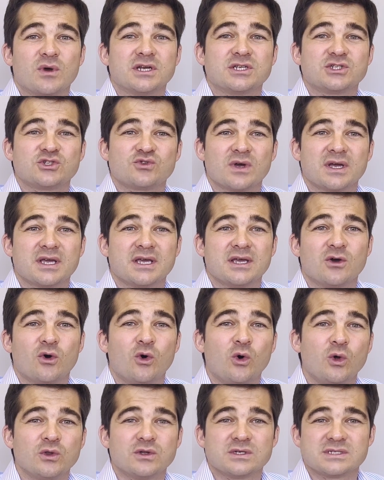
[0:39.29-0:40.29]
tracking
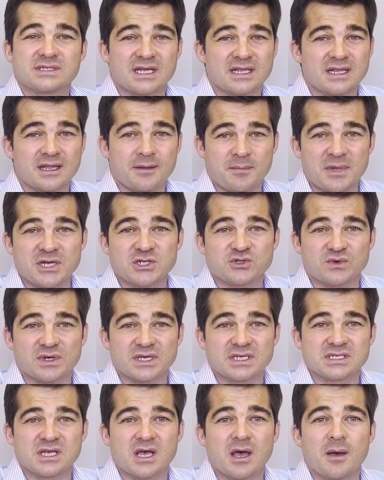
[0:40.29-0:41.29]
all the standard
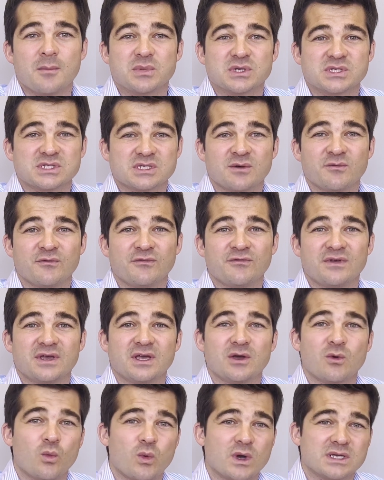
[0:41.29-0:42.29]
metrics, but
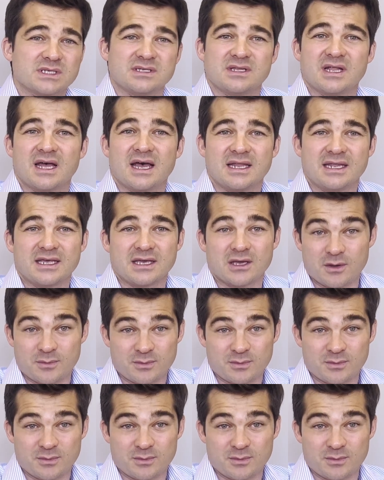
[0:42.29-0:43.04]
something wasn't adding up.